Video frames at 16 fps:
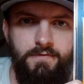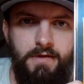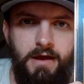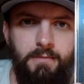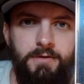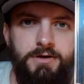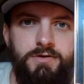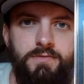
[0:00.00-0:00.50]

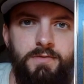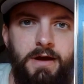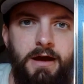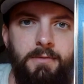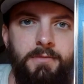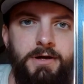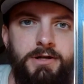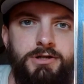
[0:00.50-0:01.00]
How
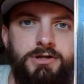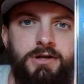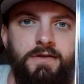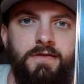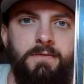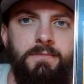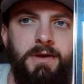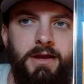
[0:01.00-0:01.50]
much
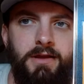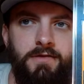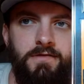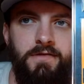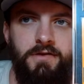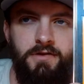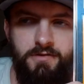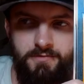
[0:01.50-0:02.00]
does it mean
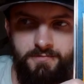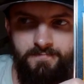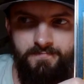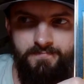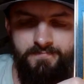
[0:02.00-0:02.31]
to you?